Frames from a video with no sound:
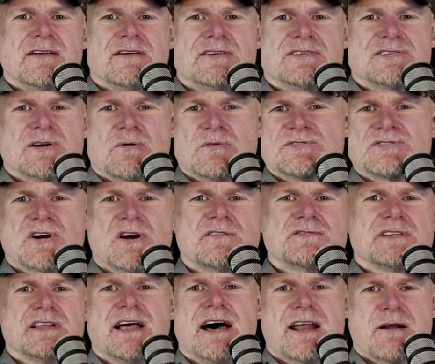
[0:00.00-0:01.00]
So it
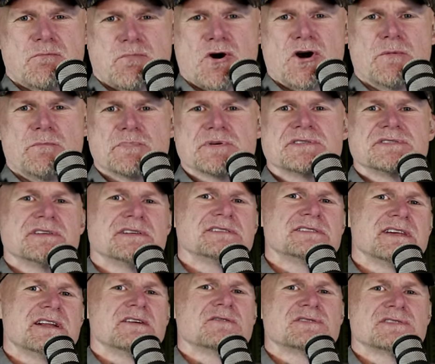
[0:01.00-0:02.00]
serves a lot of purposes.
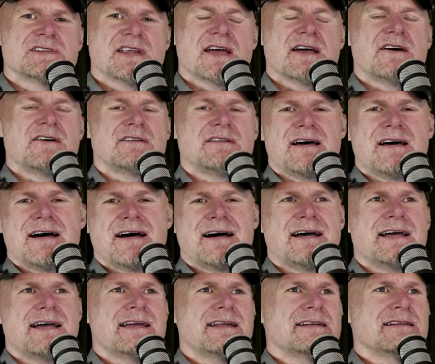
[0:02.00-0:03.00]
You know, stay on
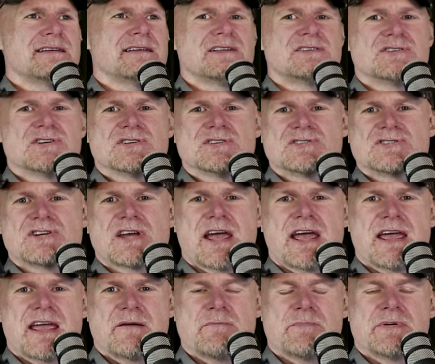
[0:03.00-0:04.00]
line, get you in
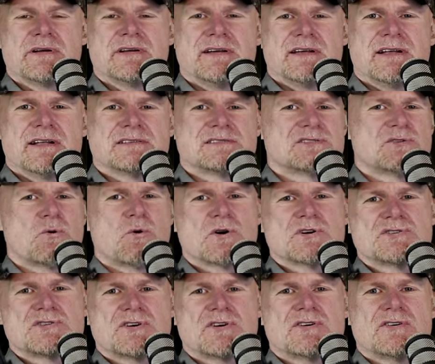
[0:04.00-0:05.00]
shape. It's
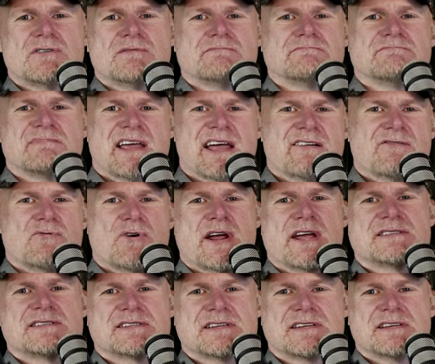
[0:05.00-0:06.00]
torture. They have
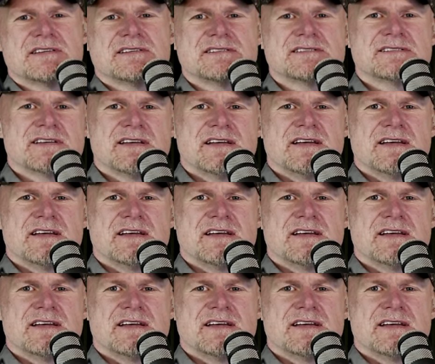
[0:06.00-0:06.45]
races.